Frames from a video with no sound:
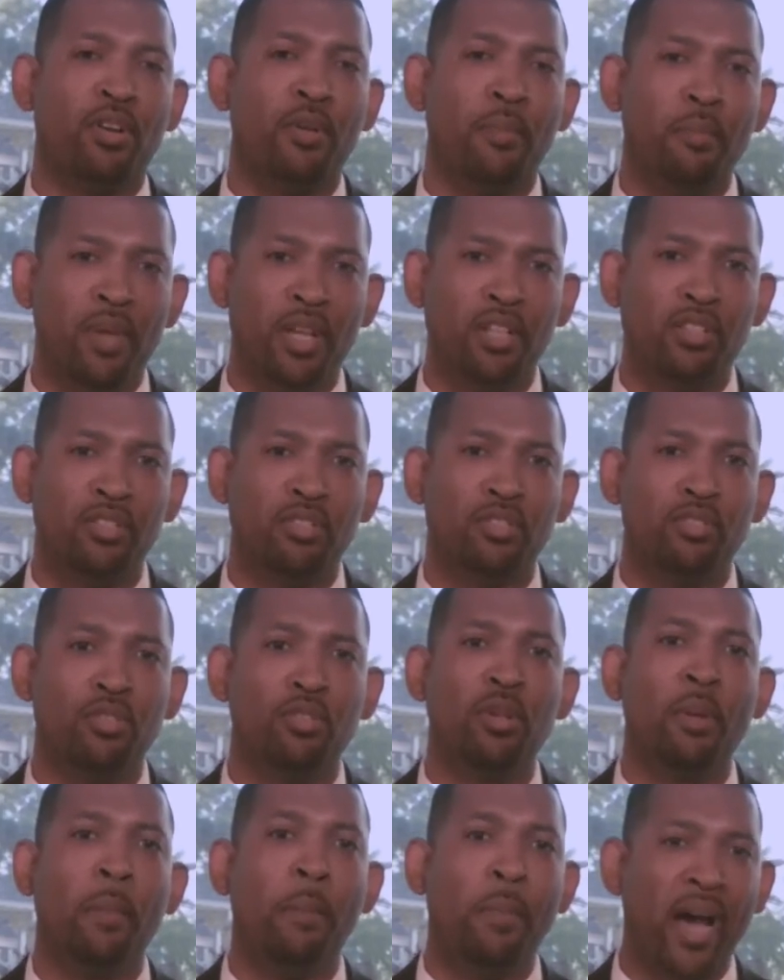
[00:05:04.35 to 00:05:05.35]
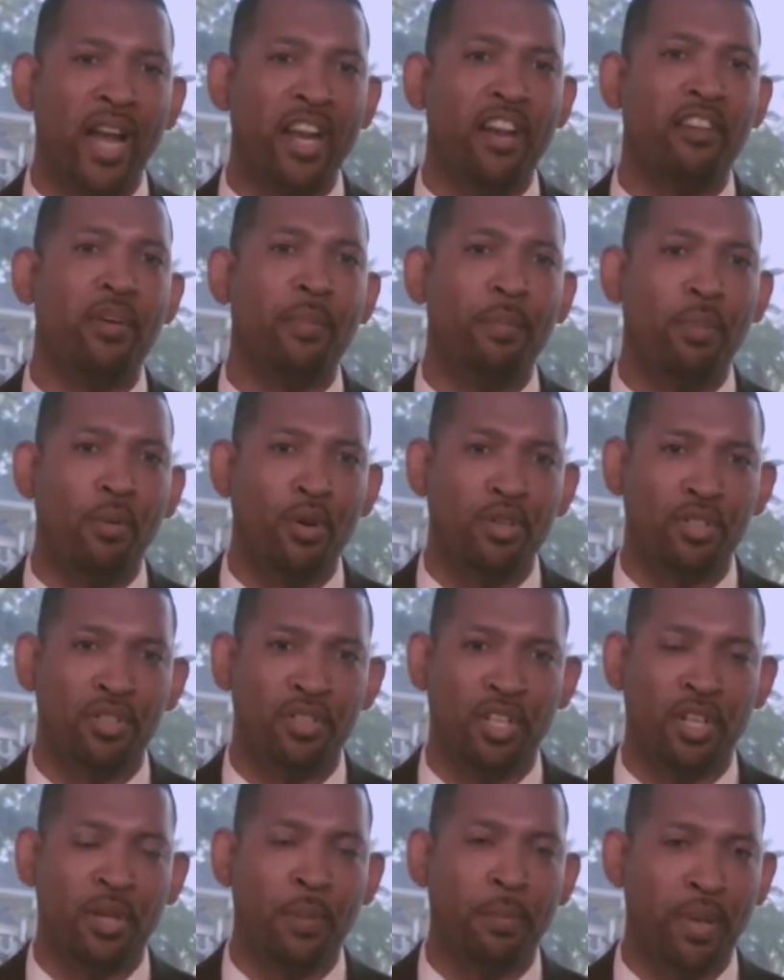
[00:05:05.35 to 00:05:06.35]
commissions through the binary
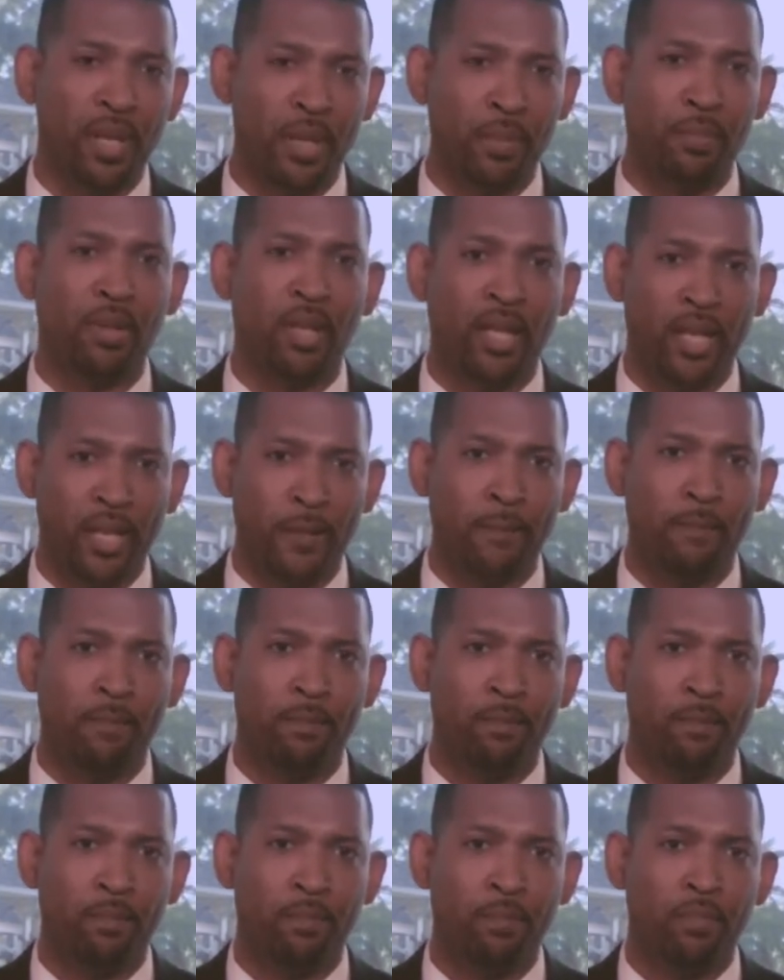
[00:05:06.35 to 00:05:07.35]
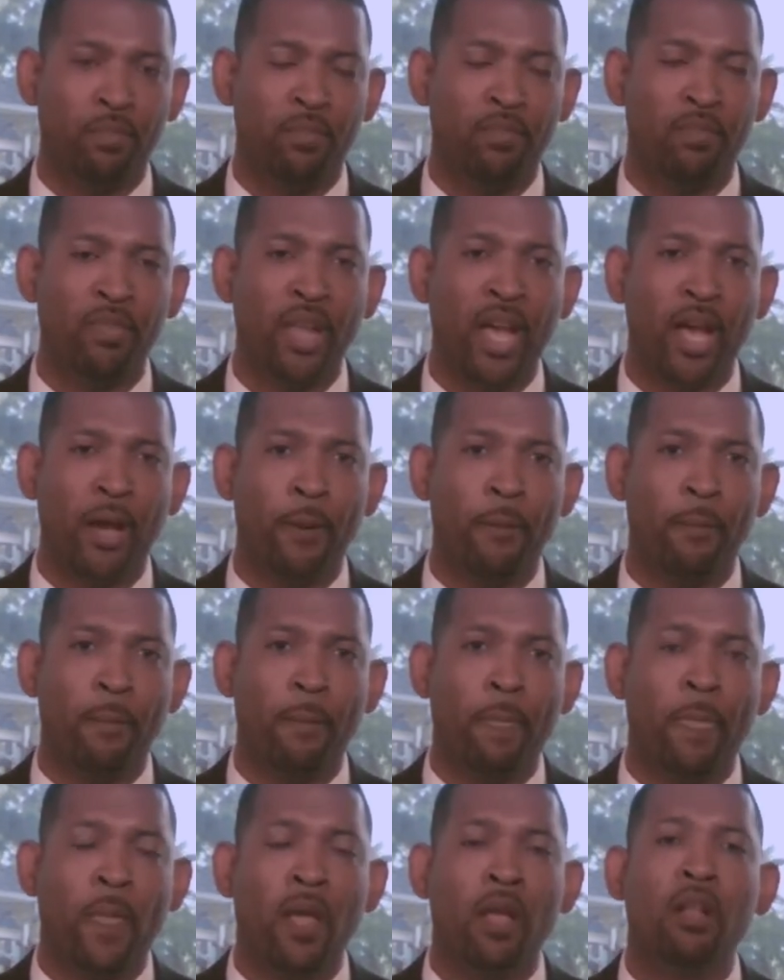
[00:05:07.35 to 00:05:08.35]
portion of the pay plan. Now,
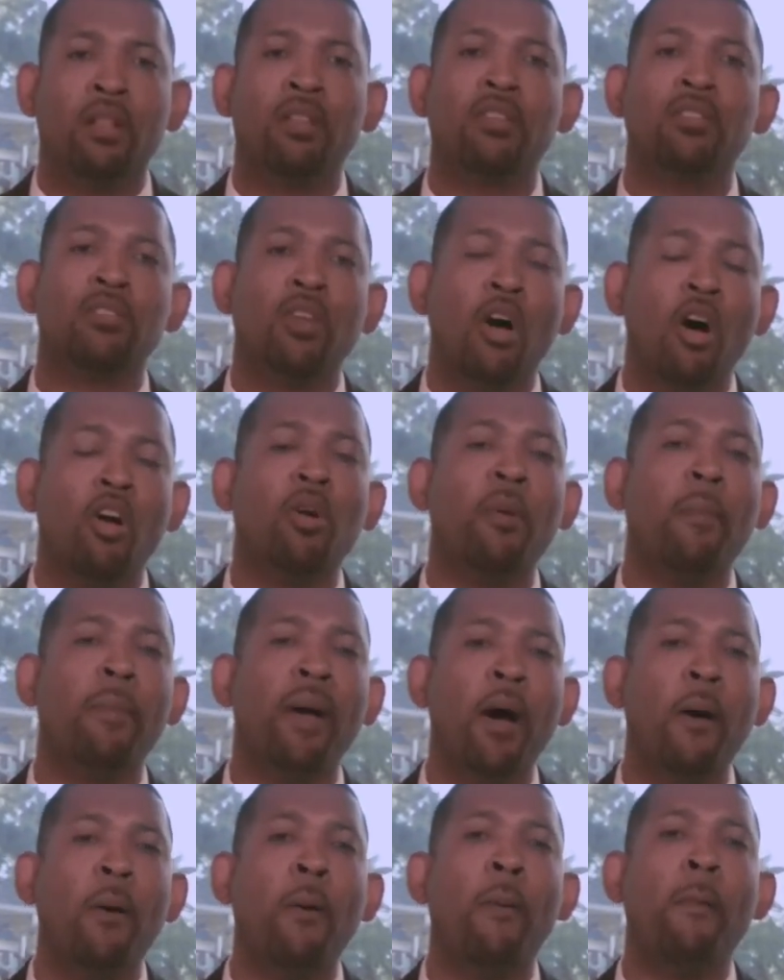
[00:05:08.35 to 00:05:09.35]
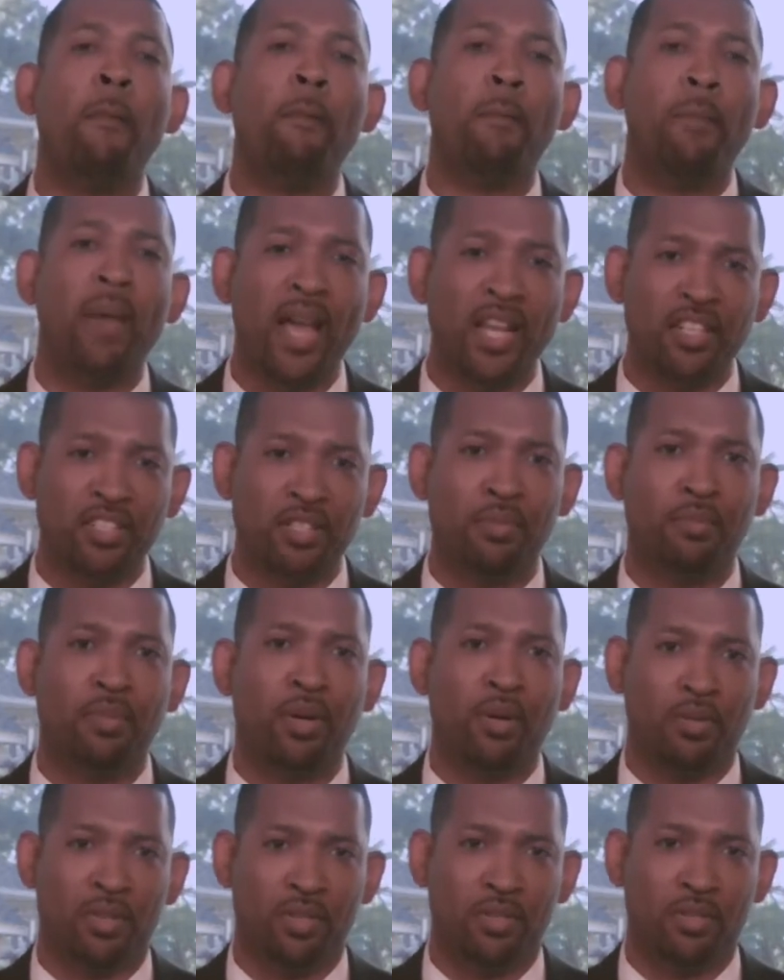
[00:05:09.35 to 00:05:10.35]
let's talk about matching
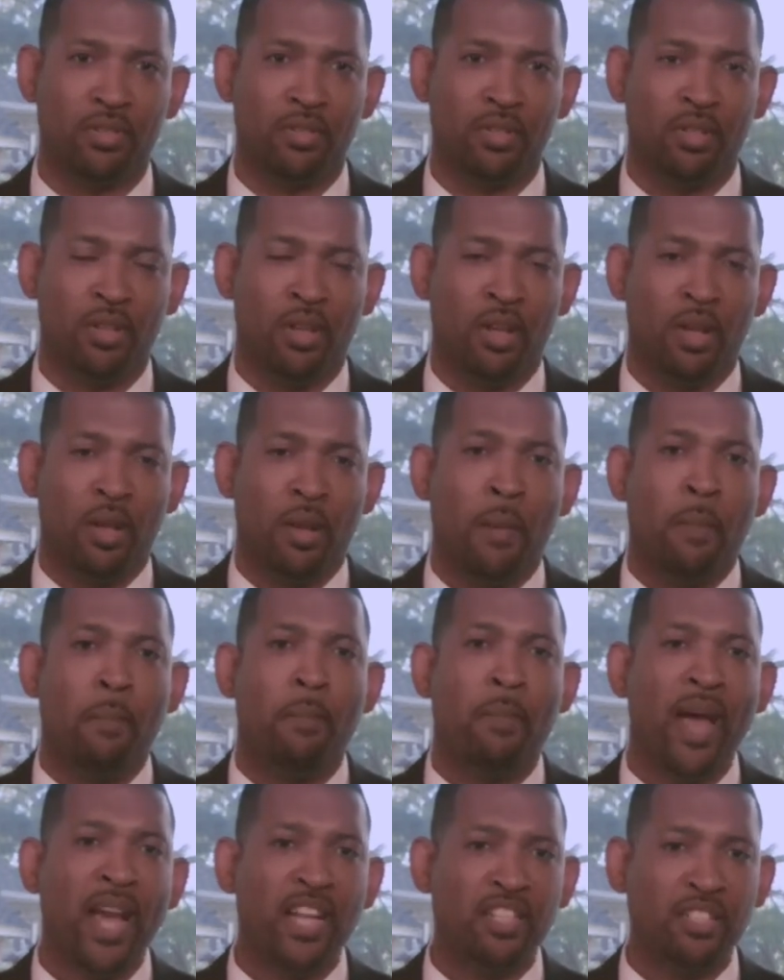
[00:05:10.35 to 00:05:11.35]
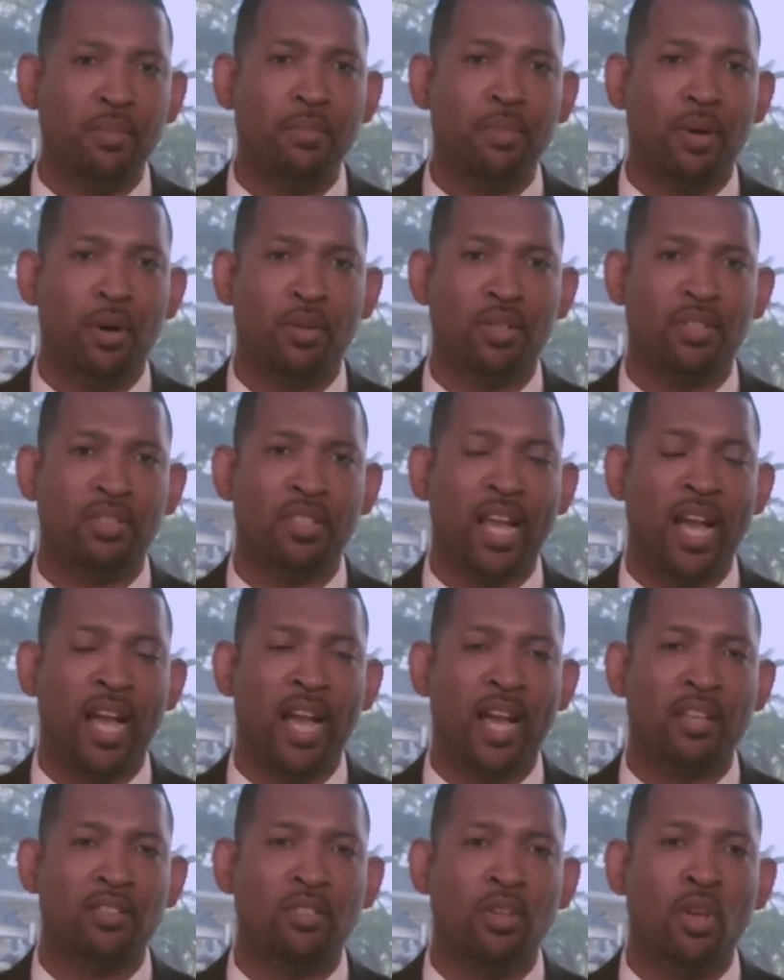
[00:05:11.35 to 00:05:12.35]
bonus. Matching bonus,
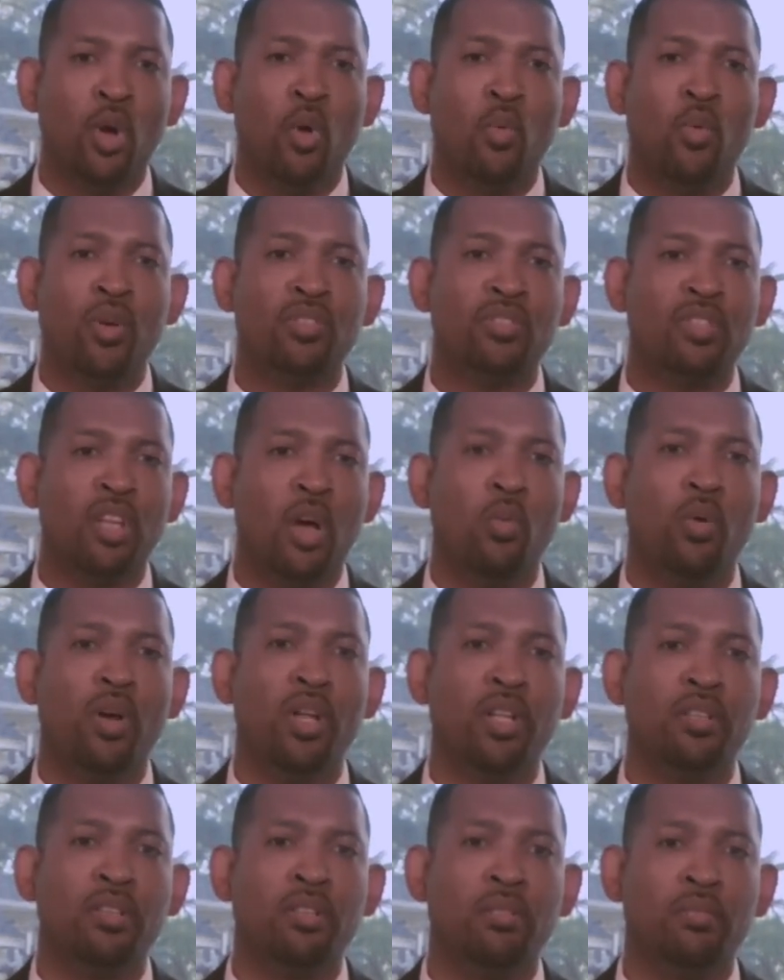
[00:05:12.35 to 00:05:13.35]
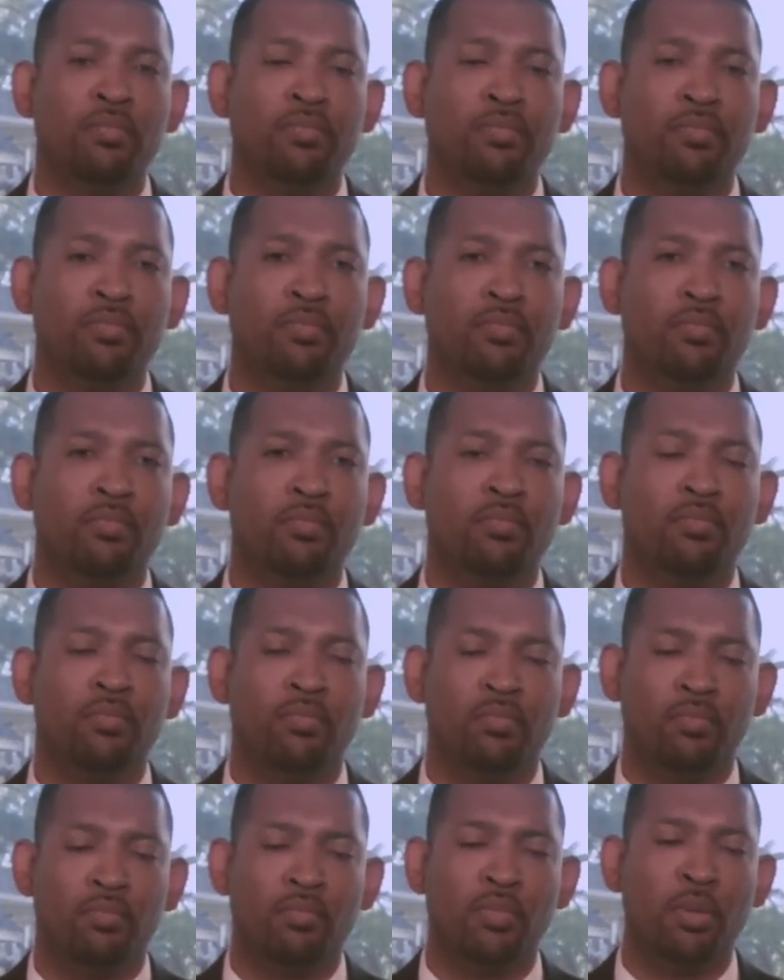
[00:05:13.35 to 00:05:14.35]
guys, when someone,
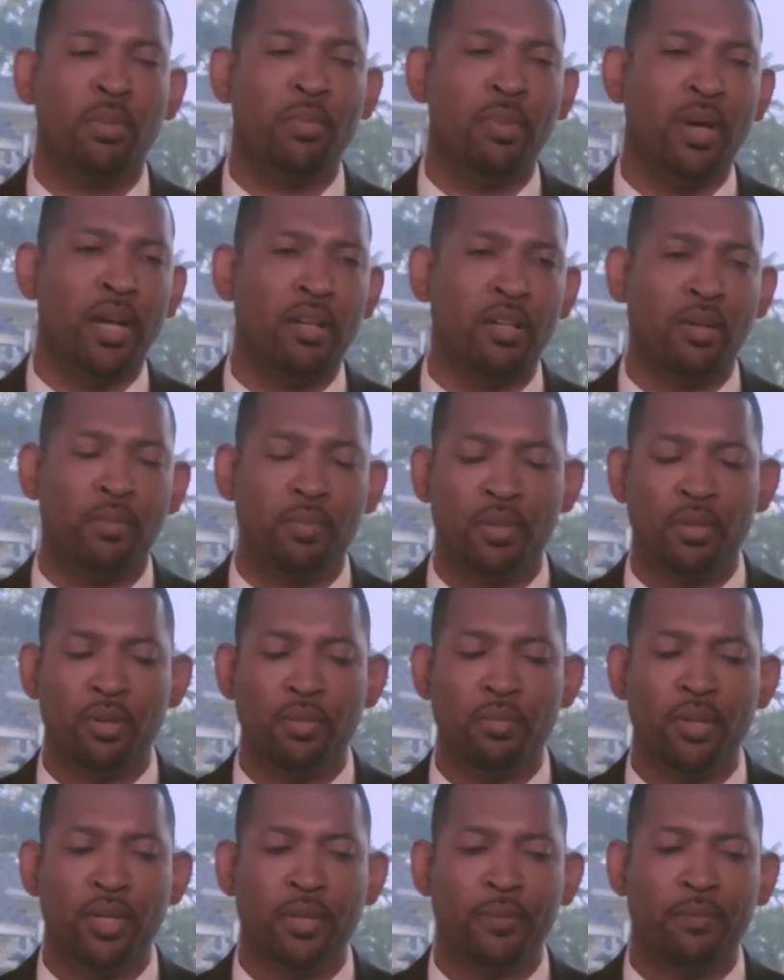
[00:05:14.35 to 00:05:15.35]
let me back up a little bit.